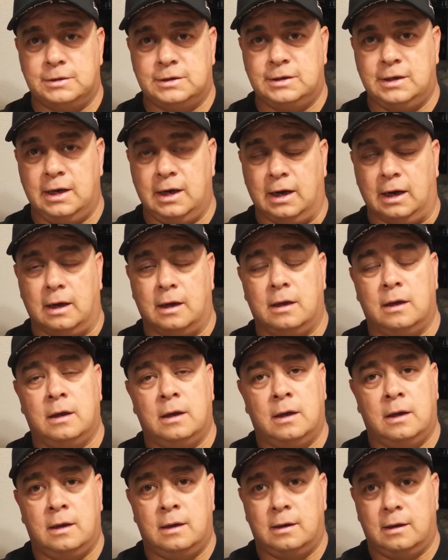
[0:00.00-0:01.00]
Singh,
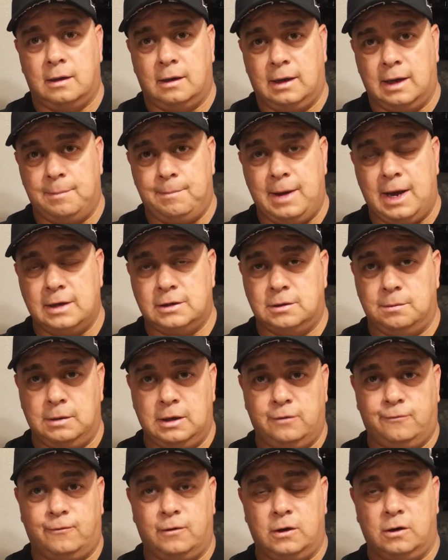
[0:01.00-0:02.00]
get back to
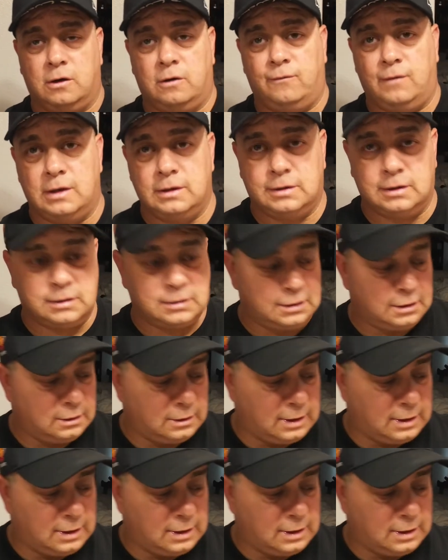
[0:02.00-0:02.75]
me for your Aventus.